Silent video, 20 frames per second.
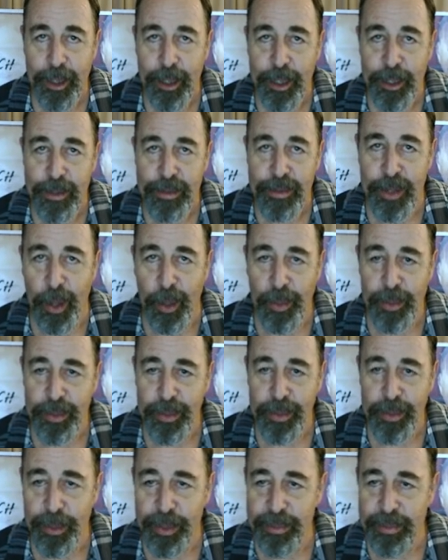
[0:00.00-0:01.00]
Stone
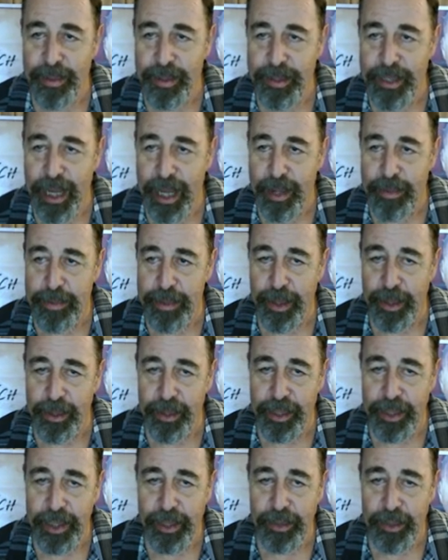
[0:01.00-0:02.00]
tools suggest
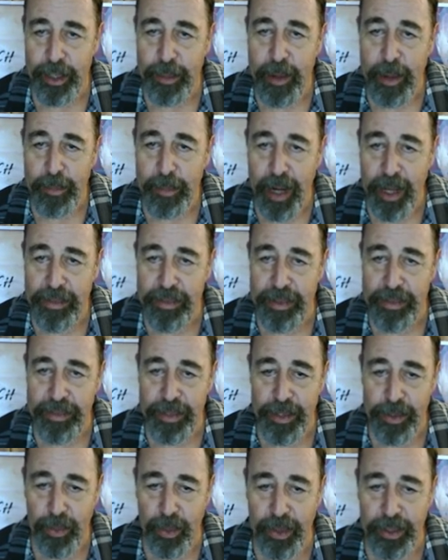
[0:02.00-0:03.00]
earlier human presence
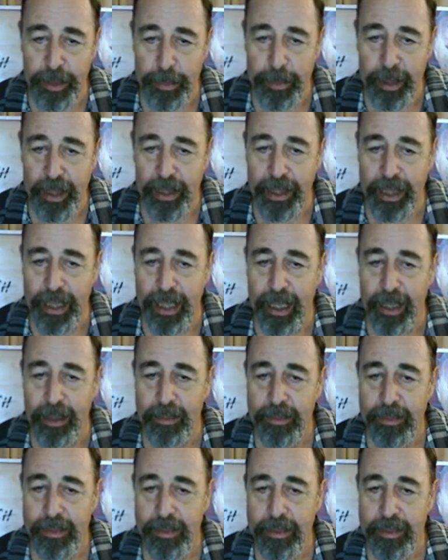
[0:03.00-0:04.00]
in North America.
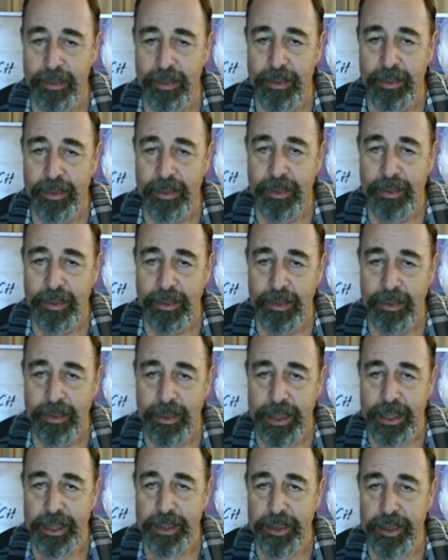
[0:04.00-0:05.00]

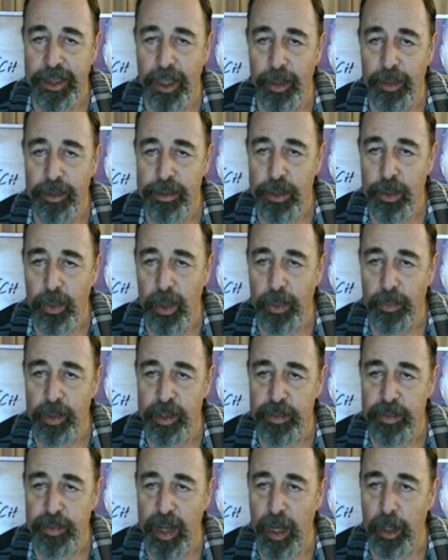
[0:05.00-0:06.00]
This stone tool was
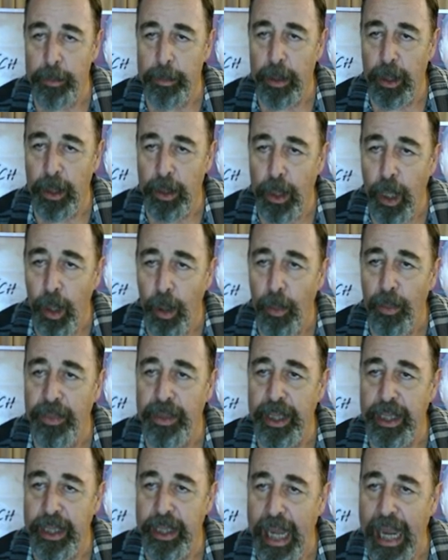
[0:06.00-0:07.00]
found below
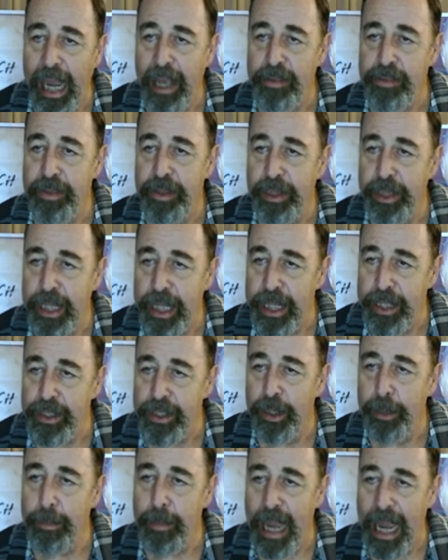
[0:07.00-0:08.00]
the last
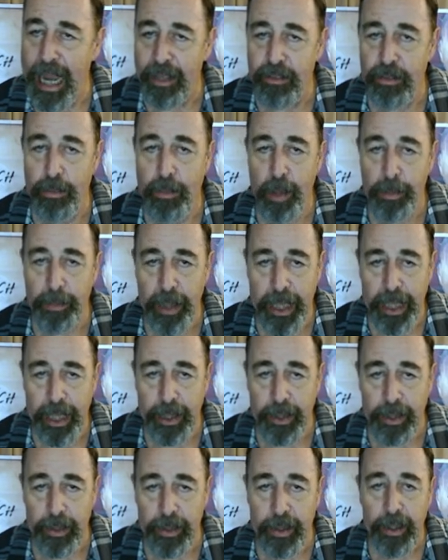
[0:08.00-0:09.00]
glacial maximum
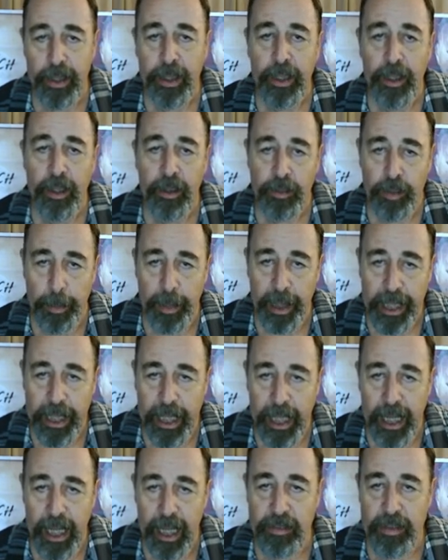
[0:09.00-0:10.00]
layer from a
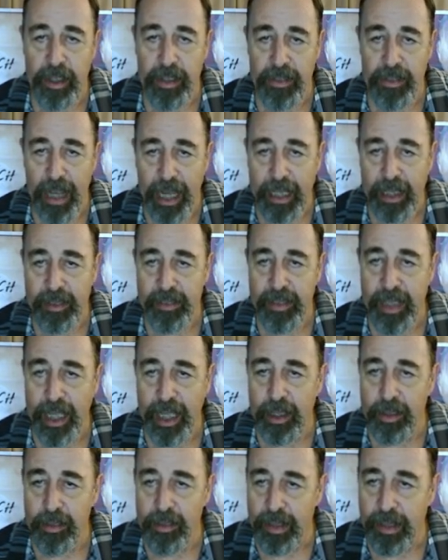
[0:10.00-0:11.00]
cave in
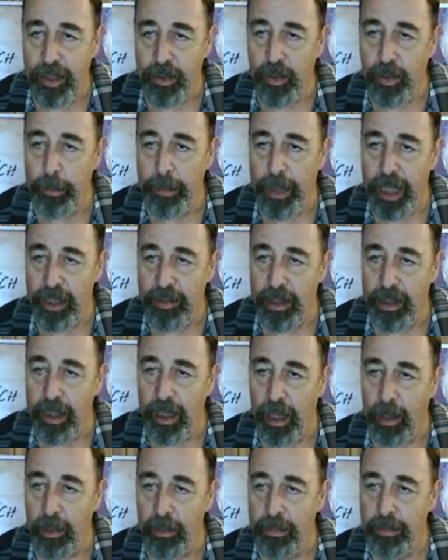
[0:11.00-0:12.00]
Zacatecas, central Mexico.